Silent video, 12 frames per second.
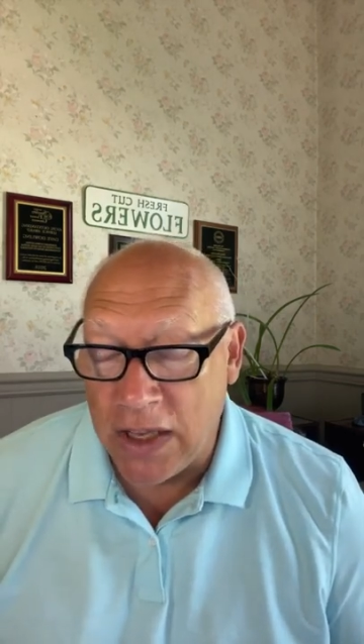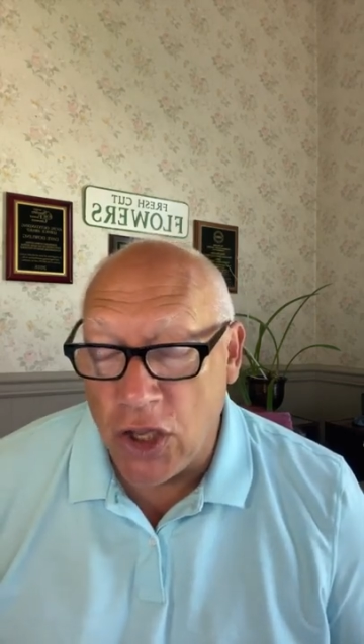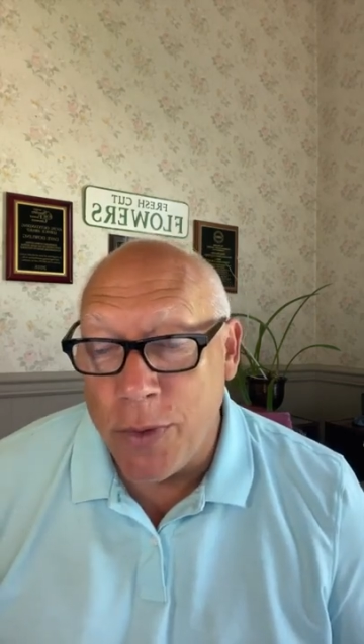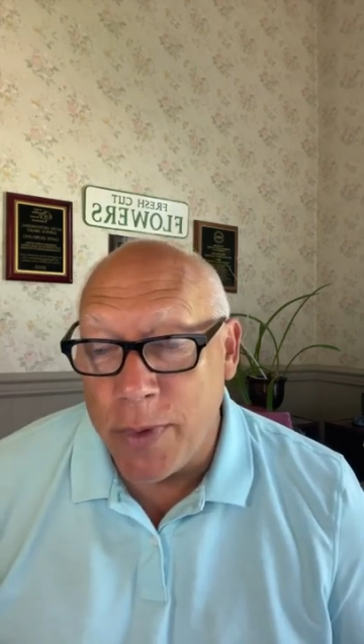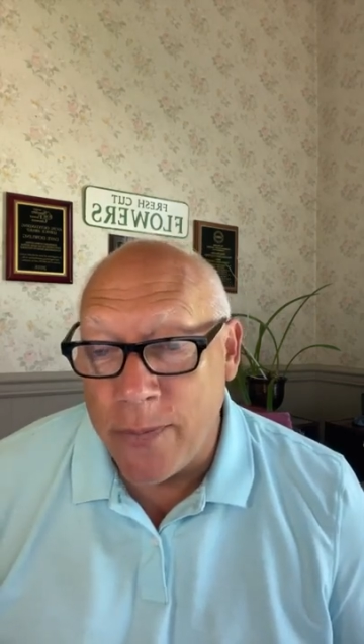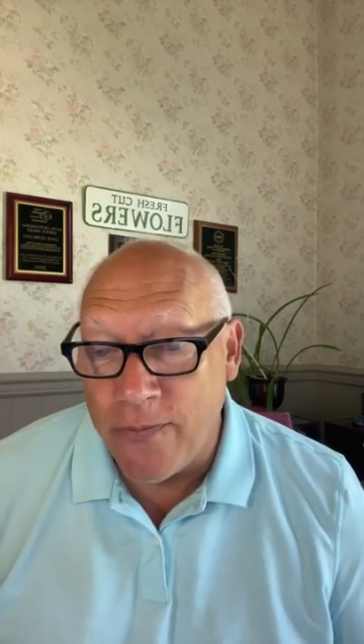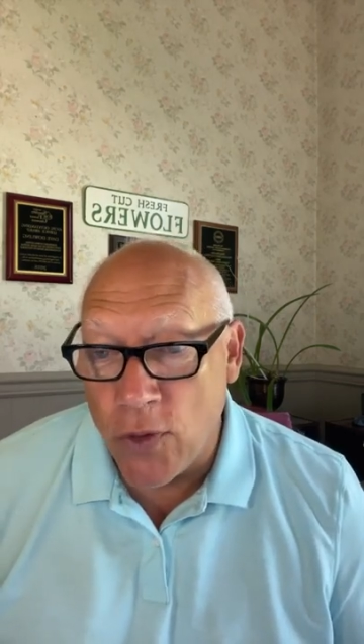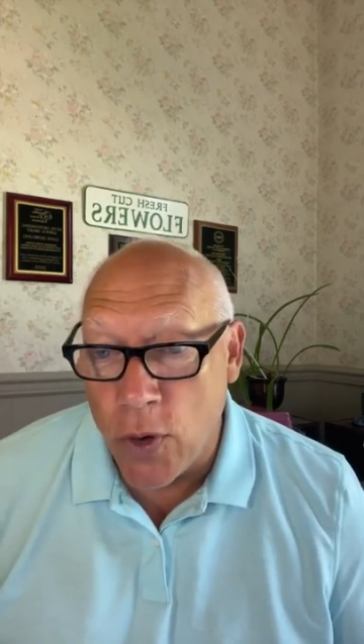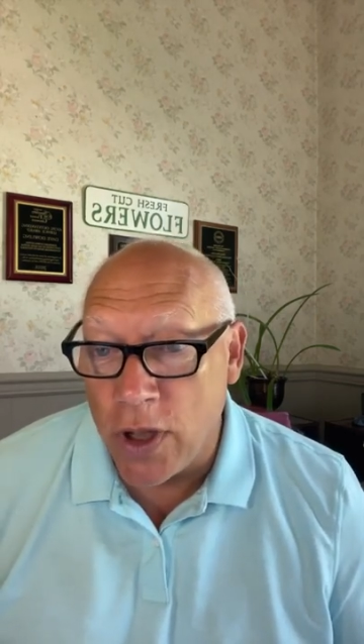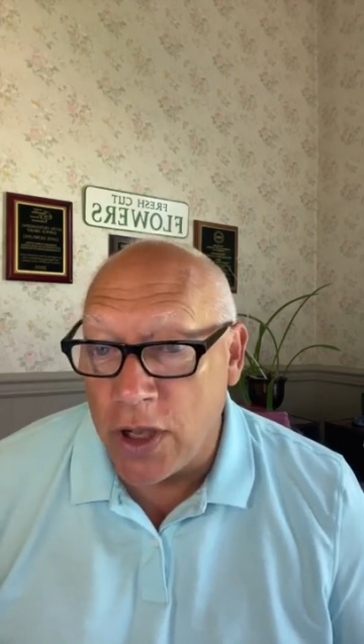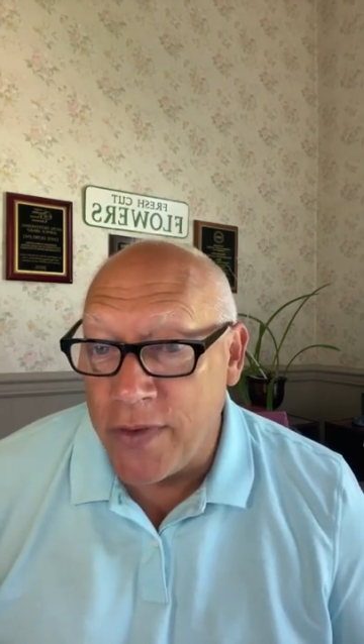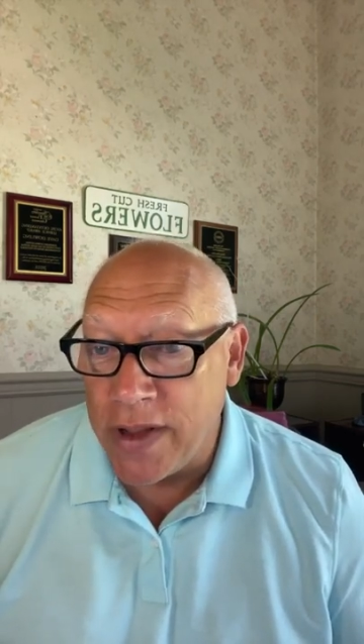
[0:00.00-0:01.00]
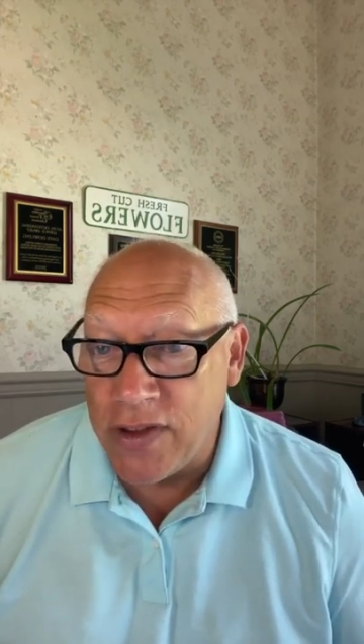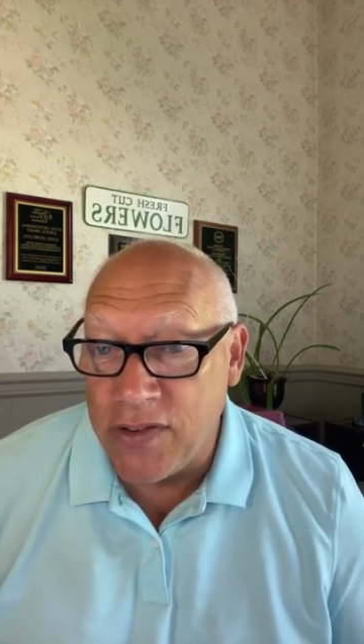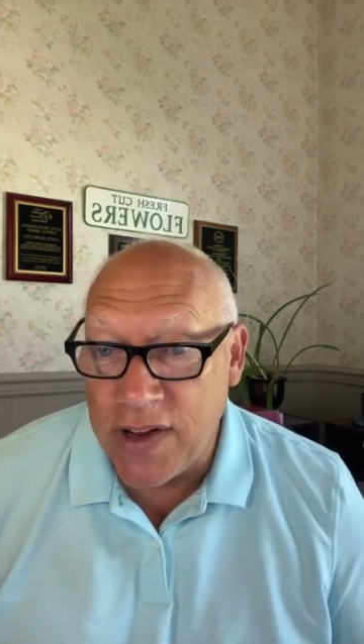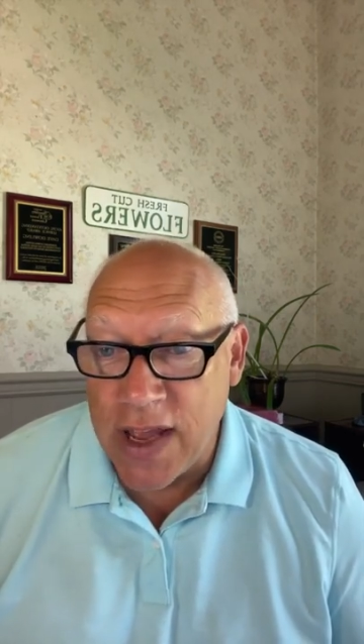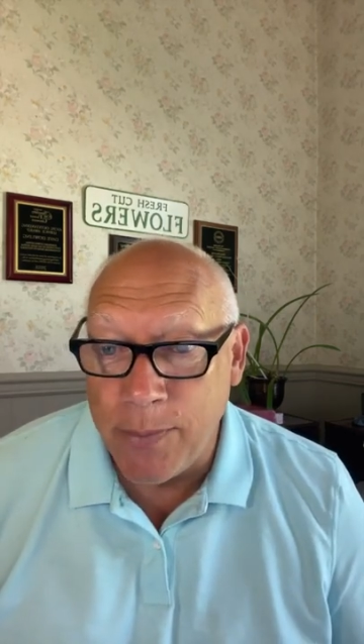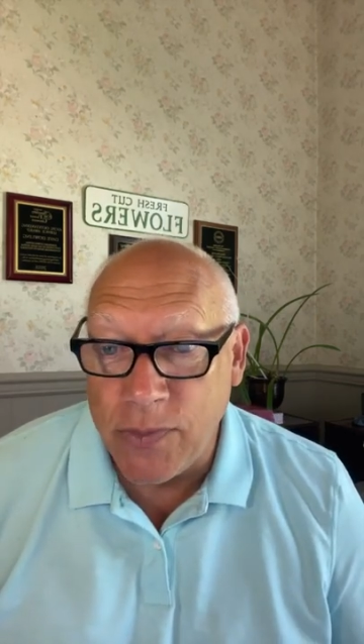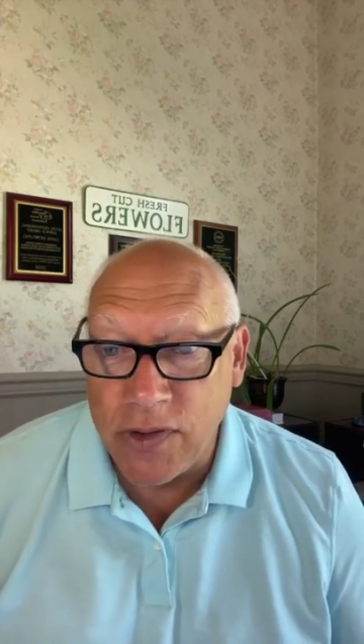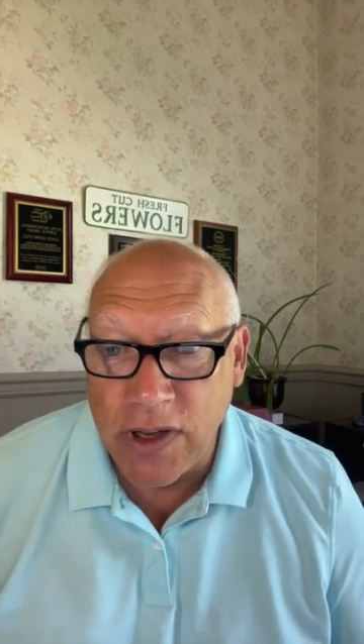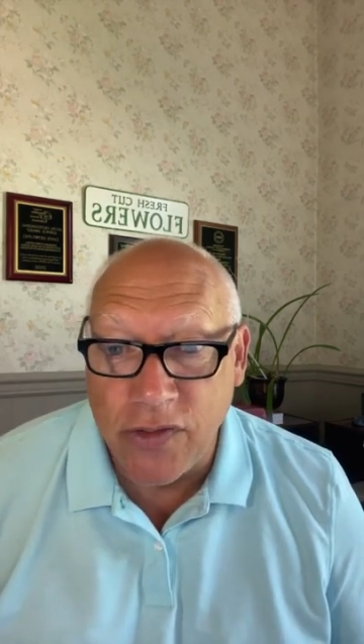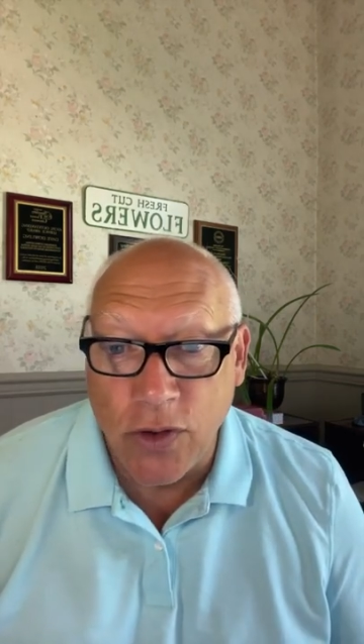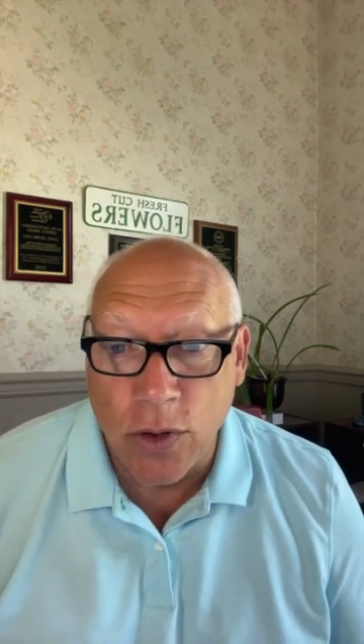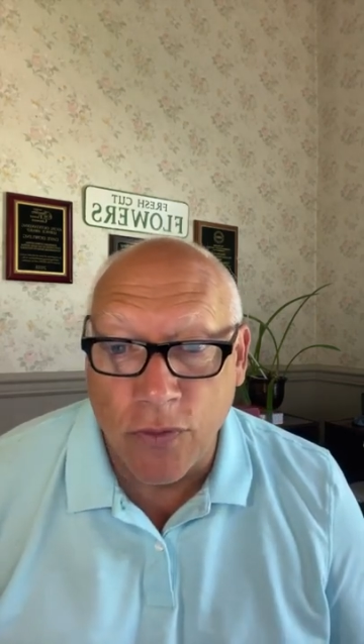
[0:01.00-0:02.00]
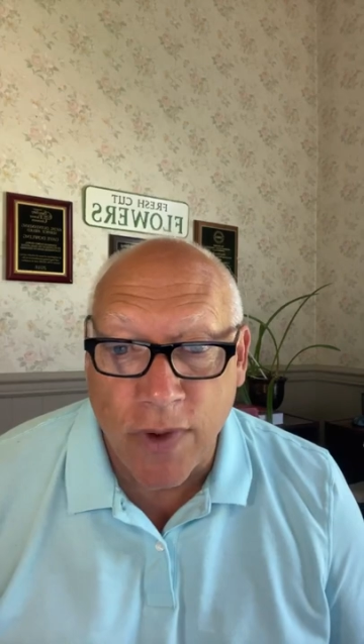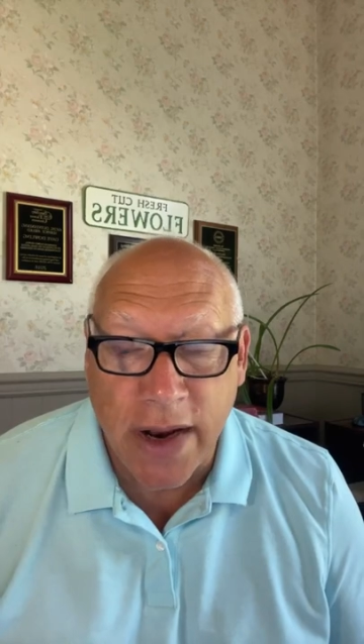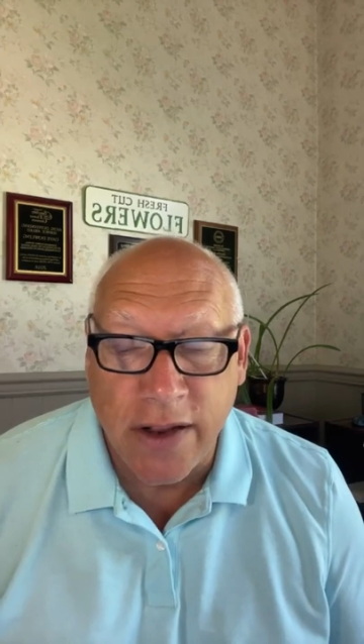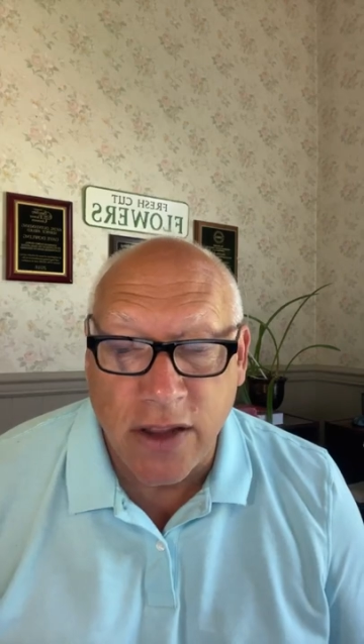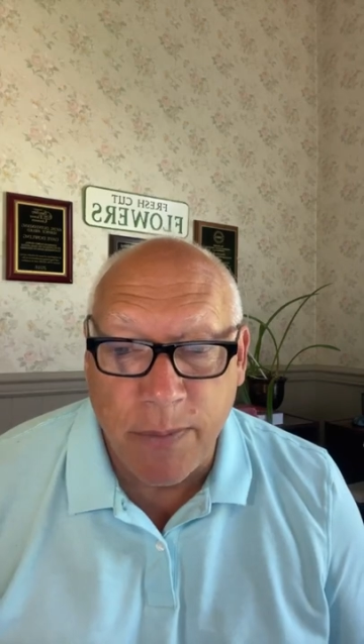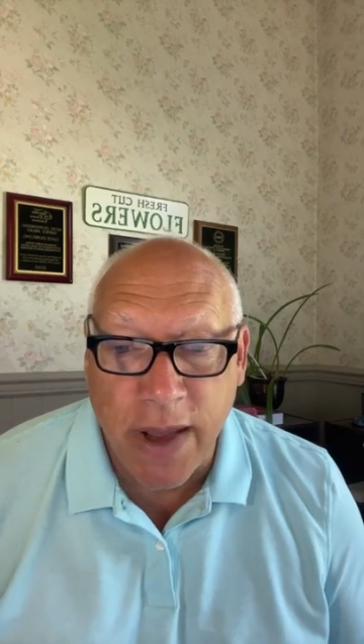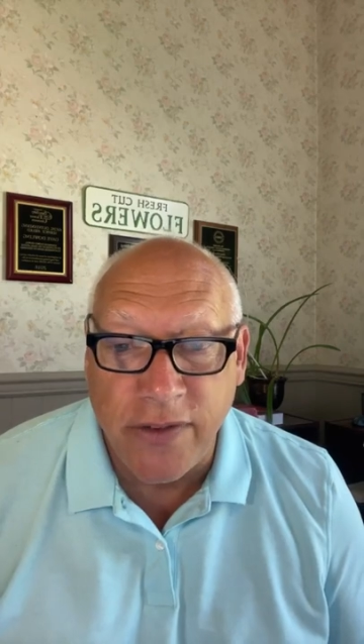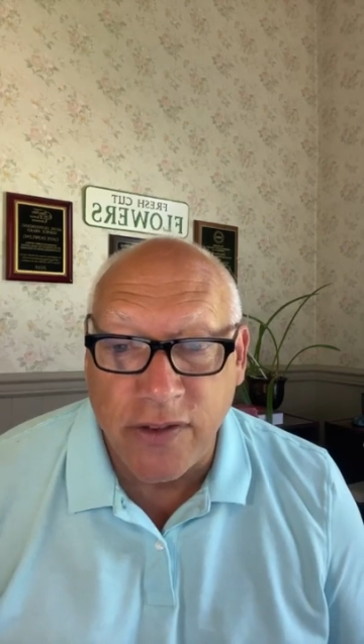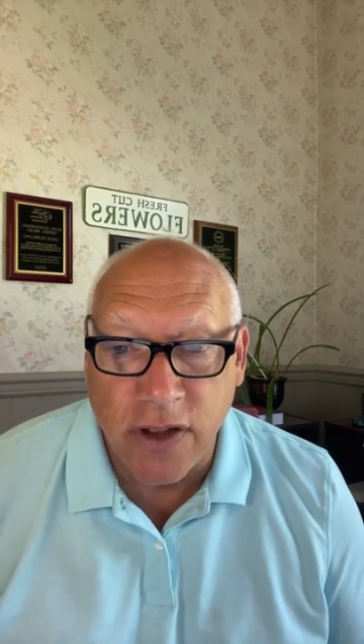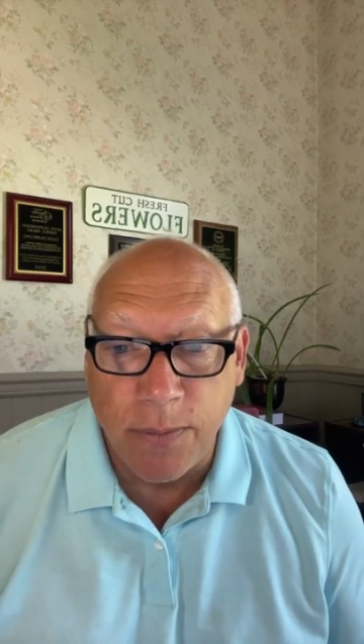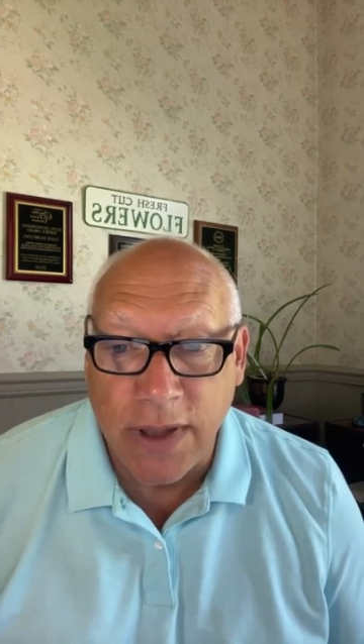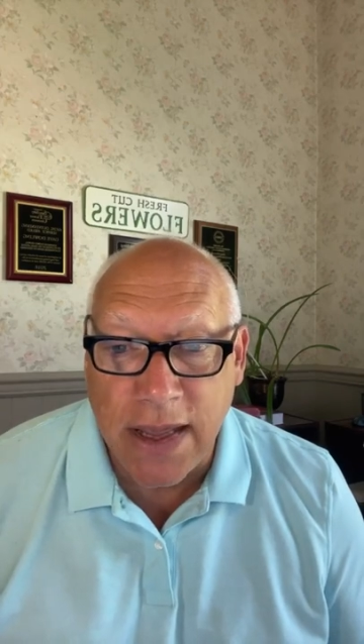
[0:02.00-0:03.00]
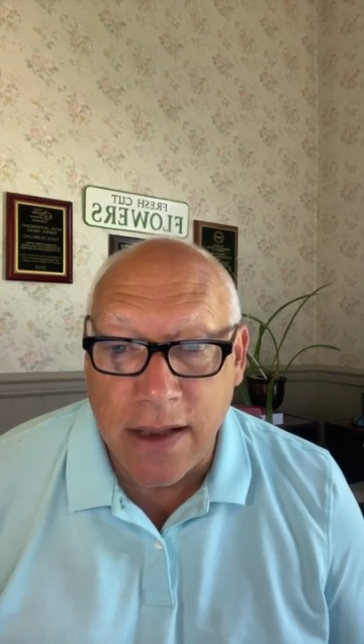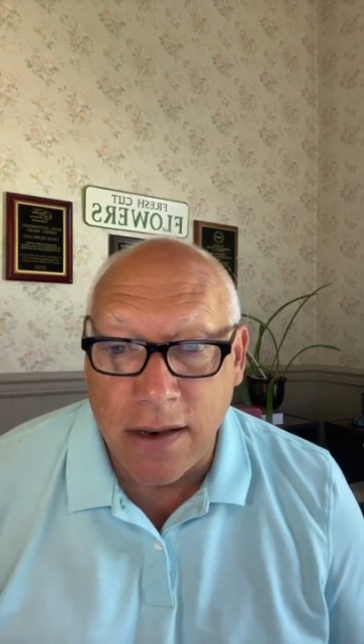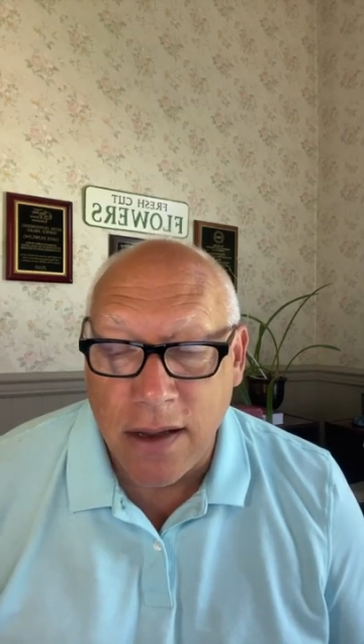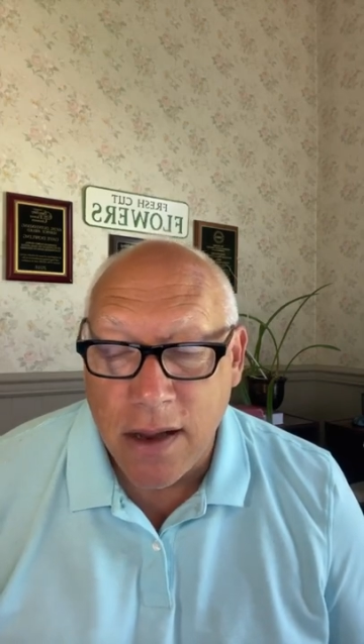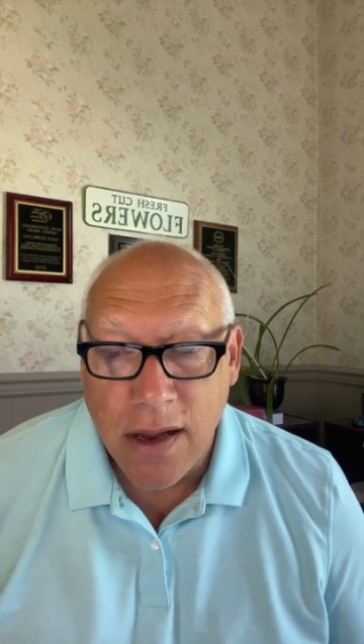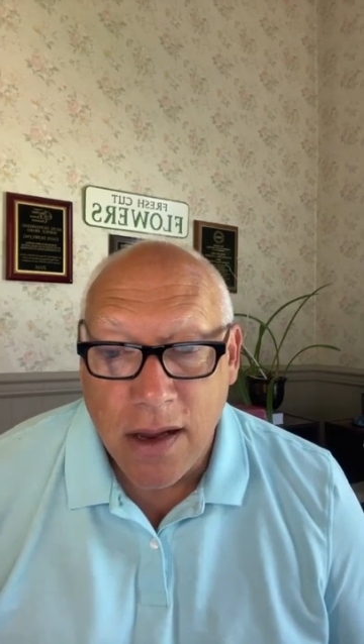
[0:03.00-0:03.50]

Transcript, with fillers: aluminum foil around the stems because they do it right at the base of the plant